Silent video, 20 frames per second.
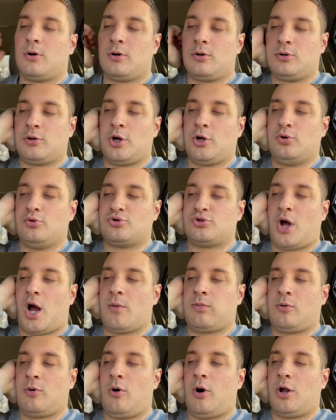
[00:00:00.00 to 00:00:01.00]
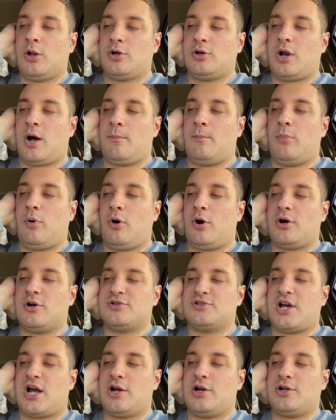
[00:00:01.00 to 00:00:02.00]
Can you stop calling? I'm bored
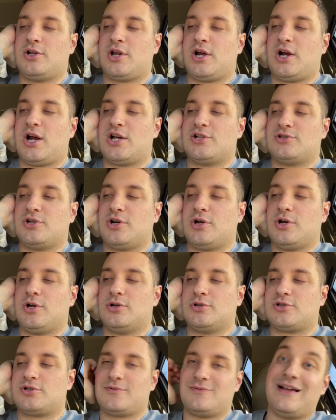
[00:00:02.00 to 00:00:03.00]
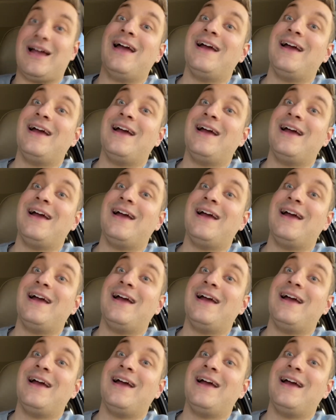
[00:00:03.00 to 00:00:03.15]
as anything as it is.